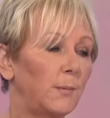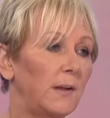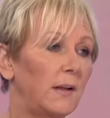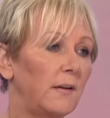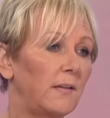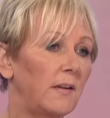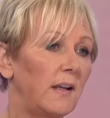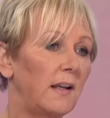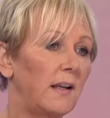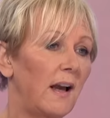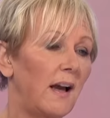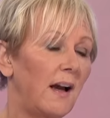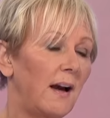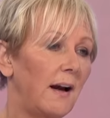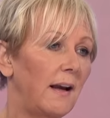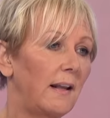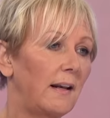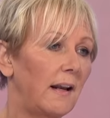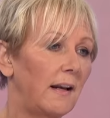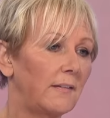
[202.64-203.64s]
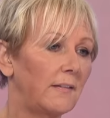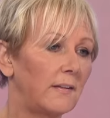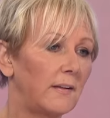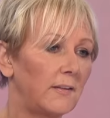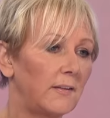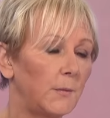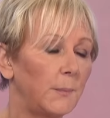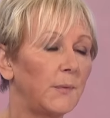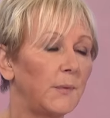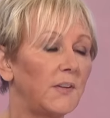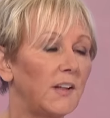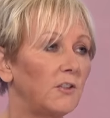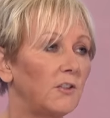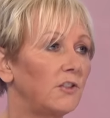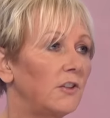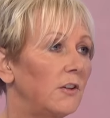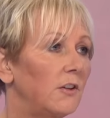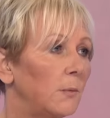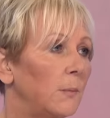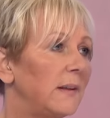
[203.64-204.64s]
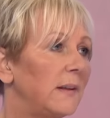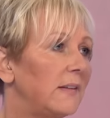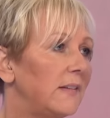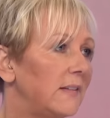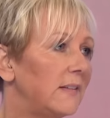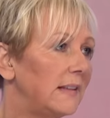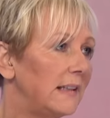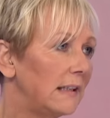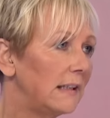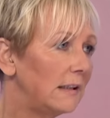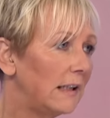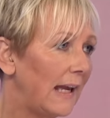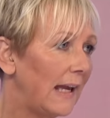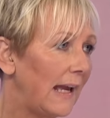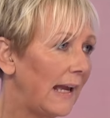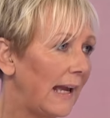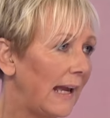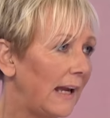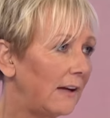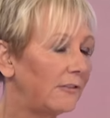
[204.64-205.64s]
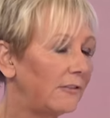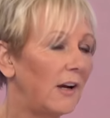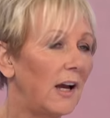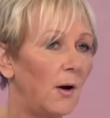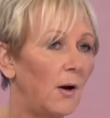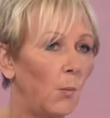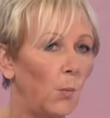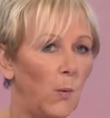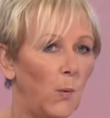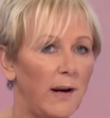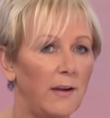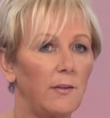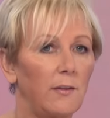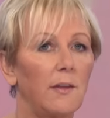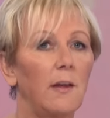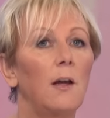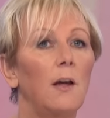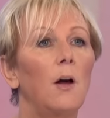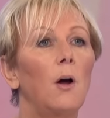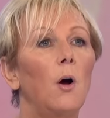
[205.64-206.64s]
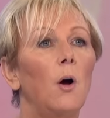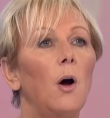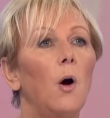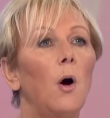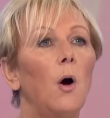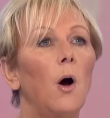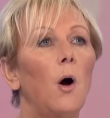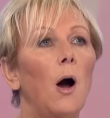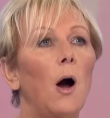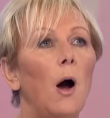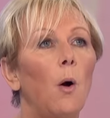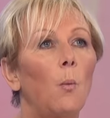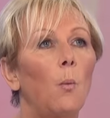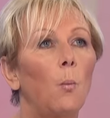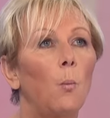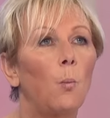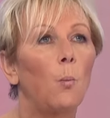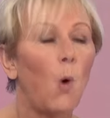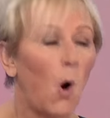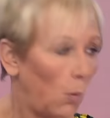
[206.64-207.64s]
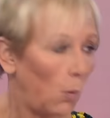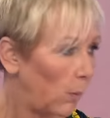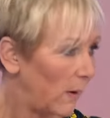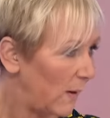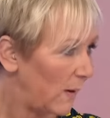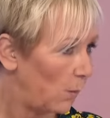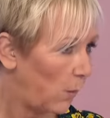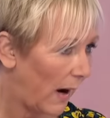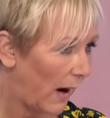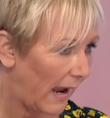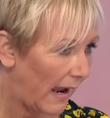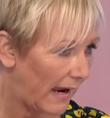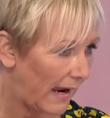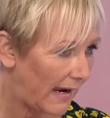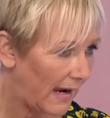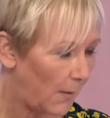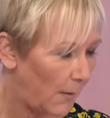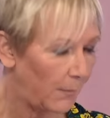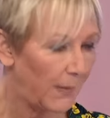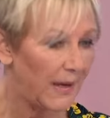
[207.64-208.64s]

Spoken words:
me, is it highlights this obsession that we still have with what we weigh and